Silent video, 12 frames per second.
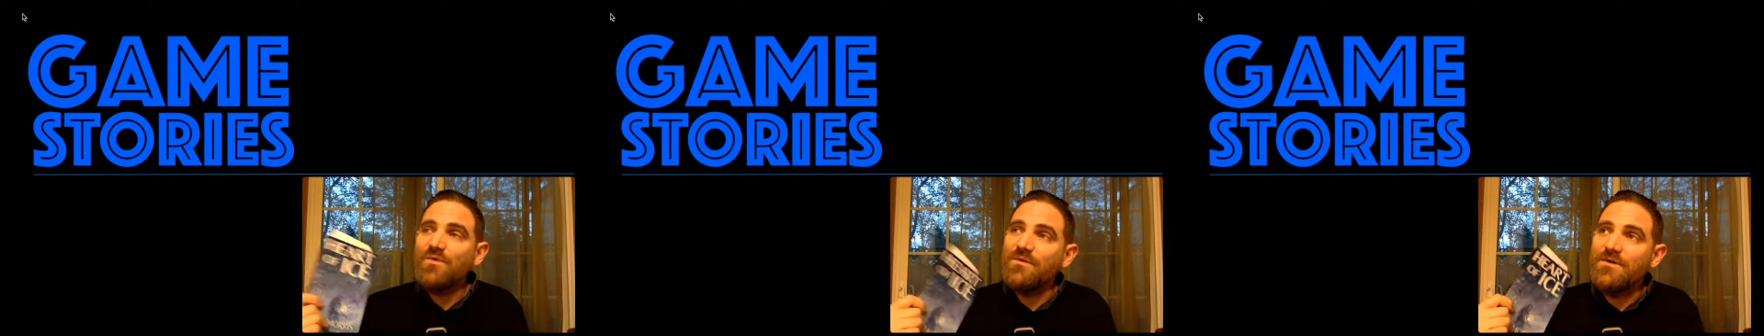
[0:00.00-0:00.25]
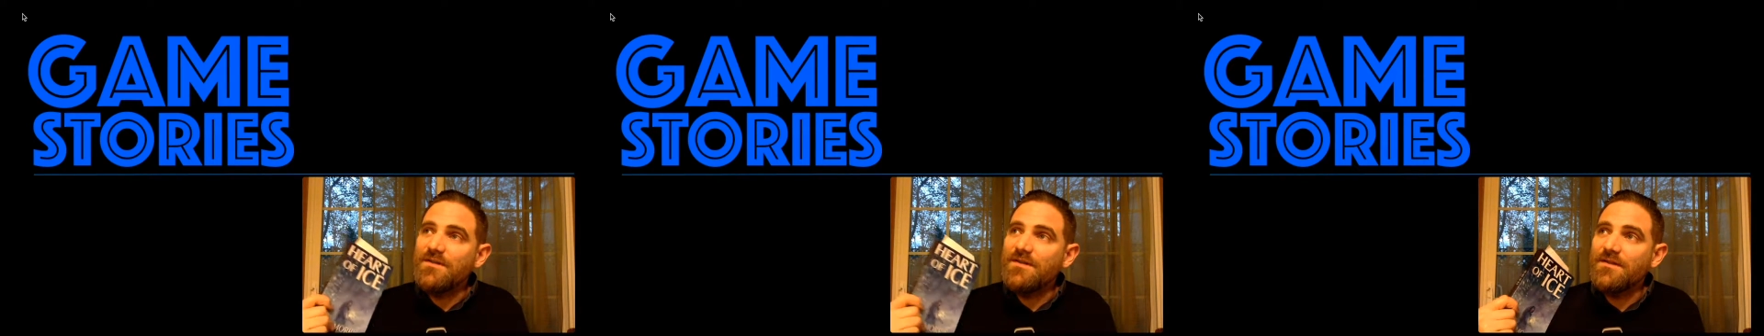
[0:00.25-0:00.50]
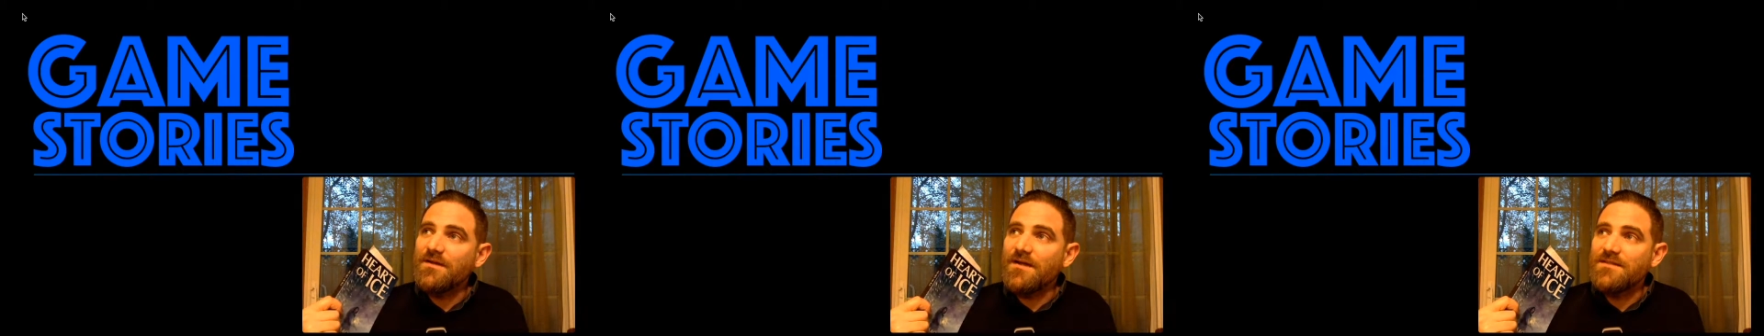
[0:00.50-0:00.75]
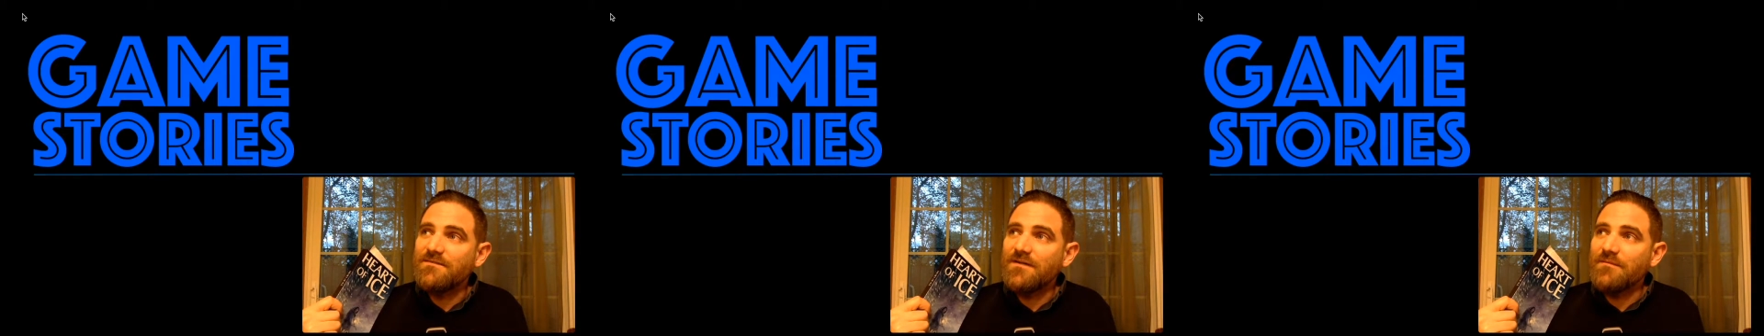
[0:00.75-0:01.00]
what are the other
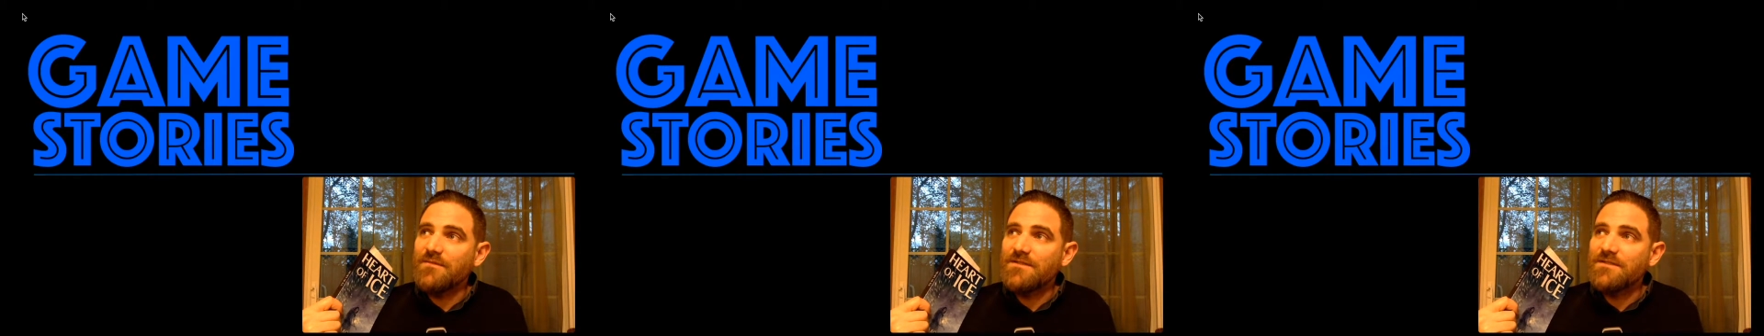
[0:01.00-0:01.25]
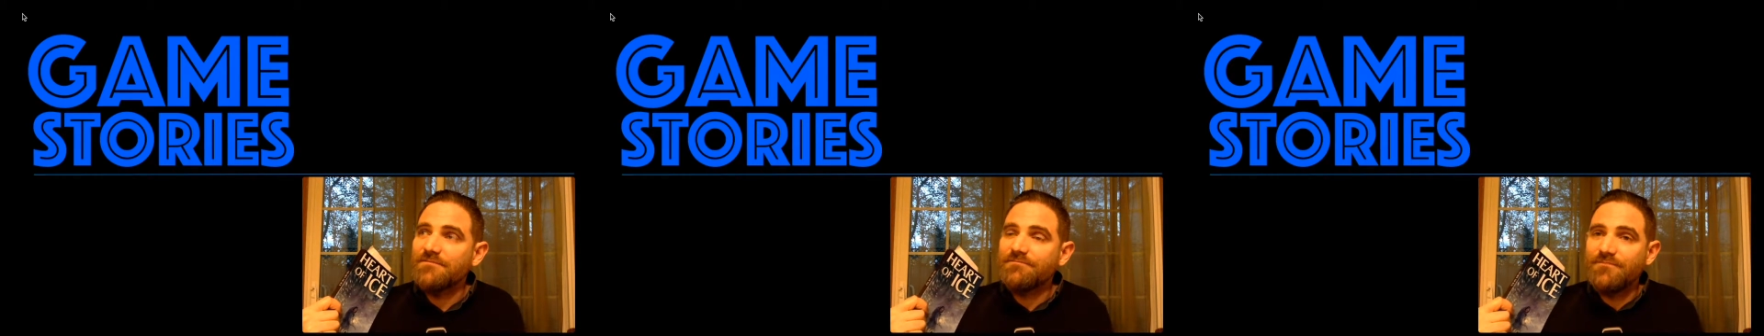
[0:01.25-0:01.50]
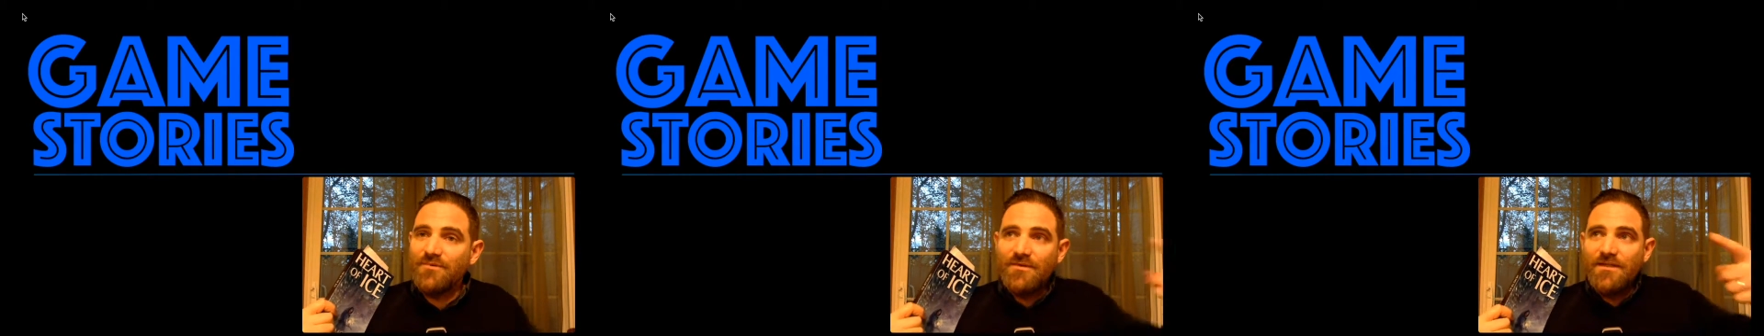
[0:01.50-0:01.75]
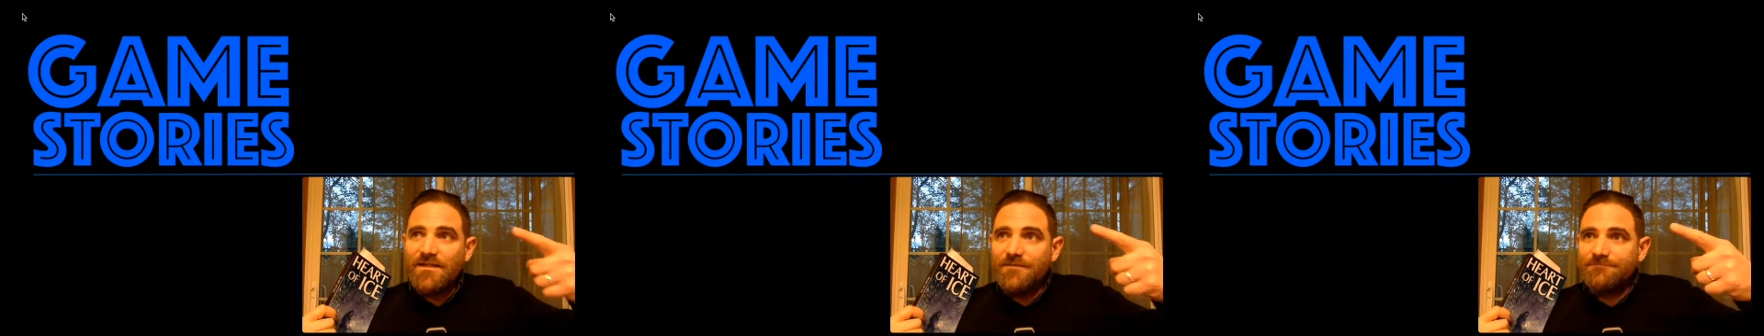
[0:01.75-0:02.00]
kinds of variables?
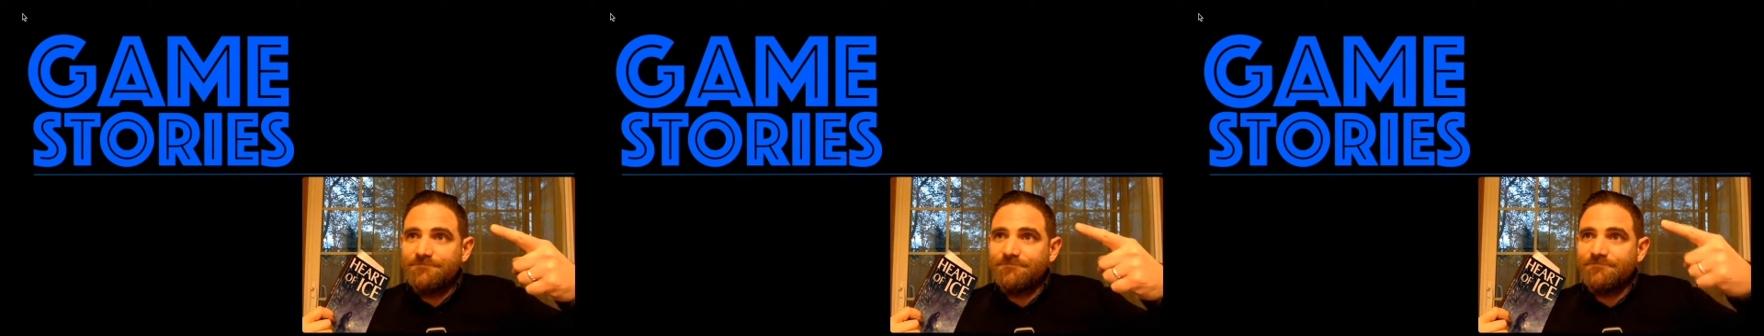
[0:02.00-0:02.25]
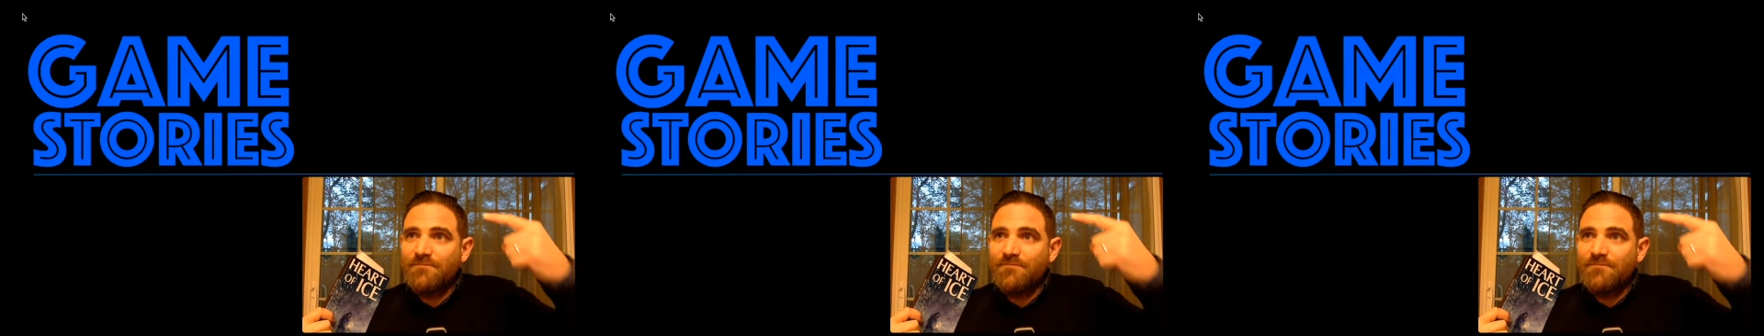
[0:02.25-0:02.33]
Boolean